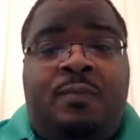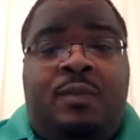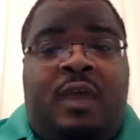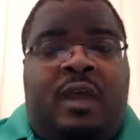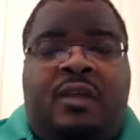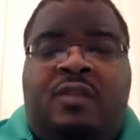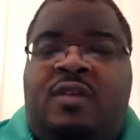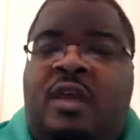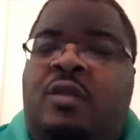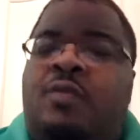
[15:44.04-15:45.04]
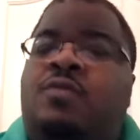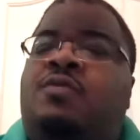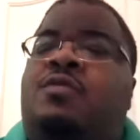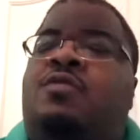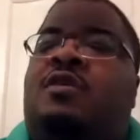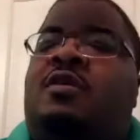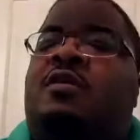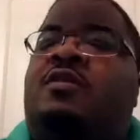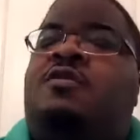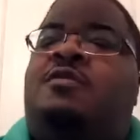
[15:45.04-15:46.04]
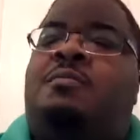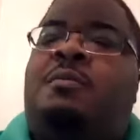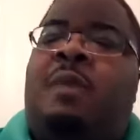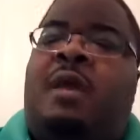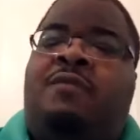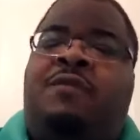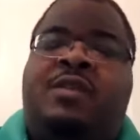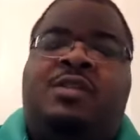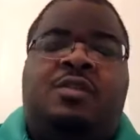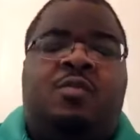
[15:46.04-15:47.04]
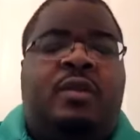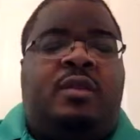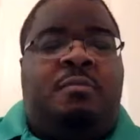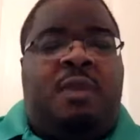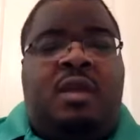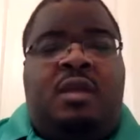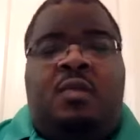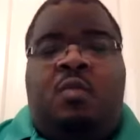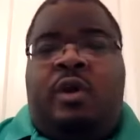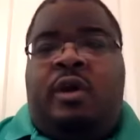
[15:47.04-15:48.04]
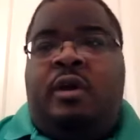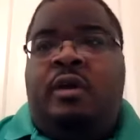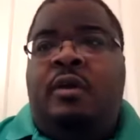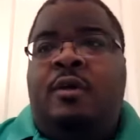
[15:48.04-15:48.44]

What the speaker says: And it continues. You see this manifested throughout the media, where